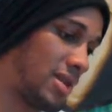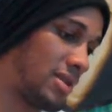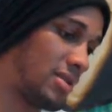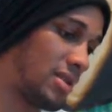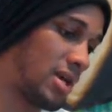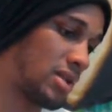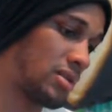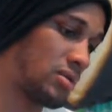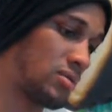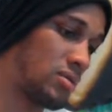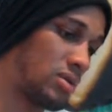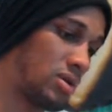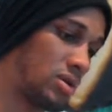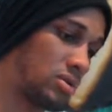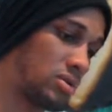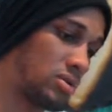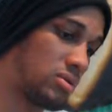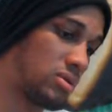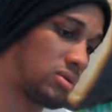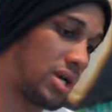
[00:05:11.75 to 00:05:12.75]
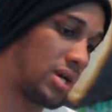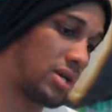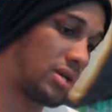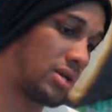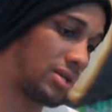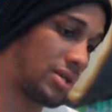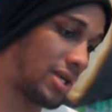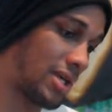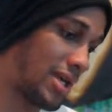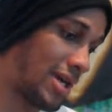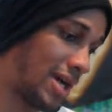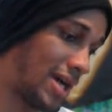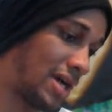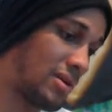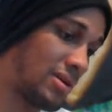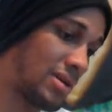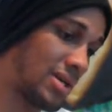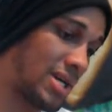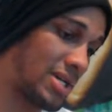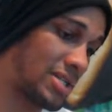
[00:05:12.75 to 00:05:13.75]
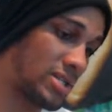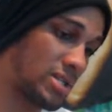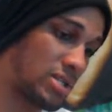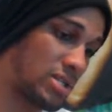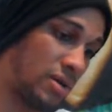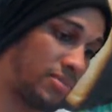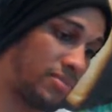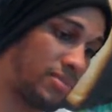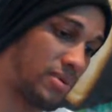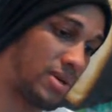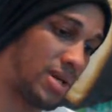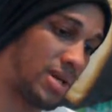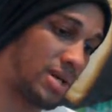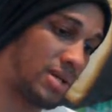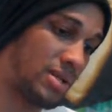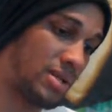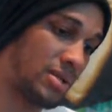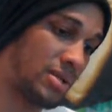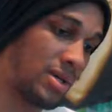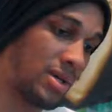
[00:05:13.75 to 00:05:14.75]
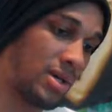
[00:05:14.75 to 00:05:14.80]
Not too long, Tejano gets the upper hand.